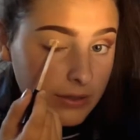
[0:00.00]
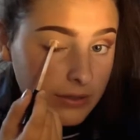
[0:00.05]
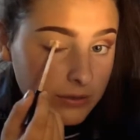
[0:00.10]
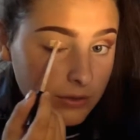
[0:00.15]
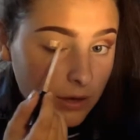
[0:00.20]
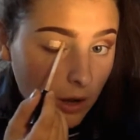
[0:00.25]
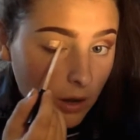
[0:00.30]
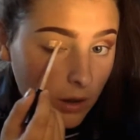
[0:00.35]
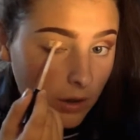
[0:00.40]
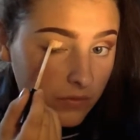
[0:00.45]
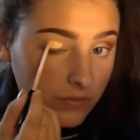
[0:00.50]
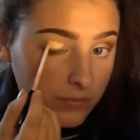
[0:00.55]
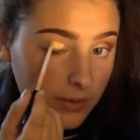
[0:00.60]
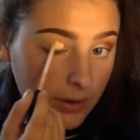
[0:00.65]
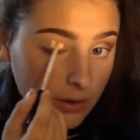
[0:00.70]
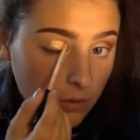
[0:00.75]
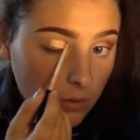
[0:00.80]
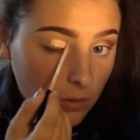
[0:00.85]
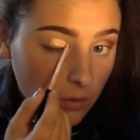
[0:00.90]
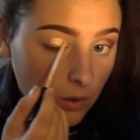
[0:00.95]
this all over my
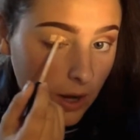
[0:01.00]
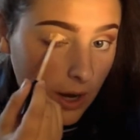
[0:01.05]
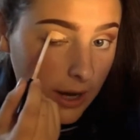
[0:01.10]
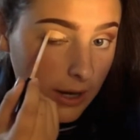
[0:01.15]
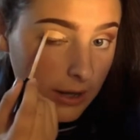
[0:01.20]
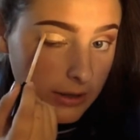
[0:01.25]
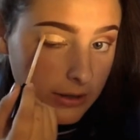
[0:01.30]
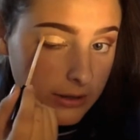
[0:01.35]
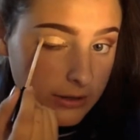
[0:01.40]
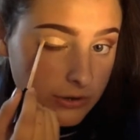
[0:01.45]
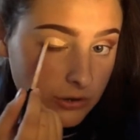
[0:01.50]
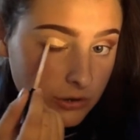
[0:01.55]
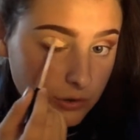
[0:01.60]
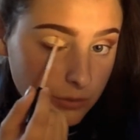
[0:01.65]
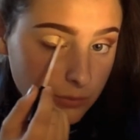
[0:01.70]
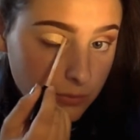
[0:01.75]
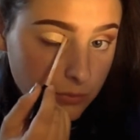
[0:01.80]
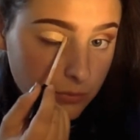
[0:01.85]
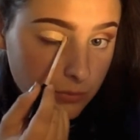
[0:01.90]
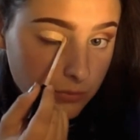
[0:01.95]
whole eyelid to
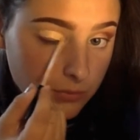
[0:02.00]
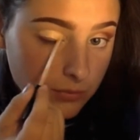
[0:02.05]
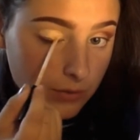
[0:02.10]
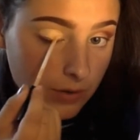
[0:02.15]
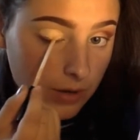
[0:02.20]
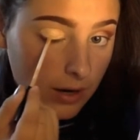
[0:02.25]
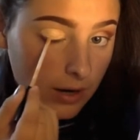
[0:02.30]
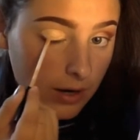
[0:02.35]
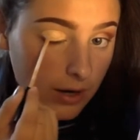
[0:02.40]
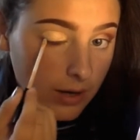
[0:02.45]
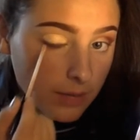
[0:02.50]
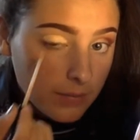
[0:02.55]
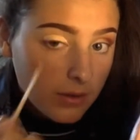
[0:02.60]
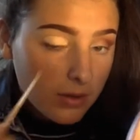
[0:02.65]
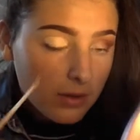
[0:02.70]
prime.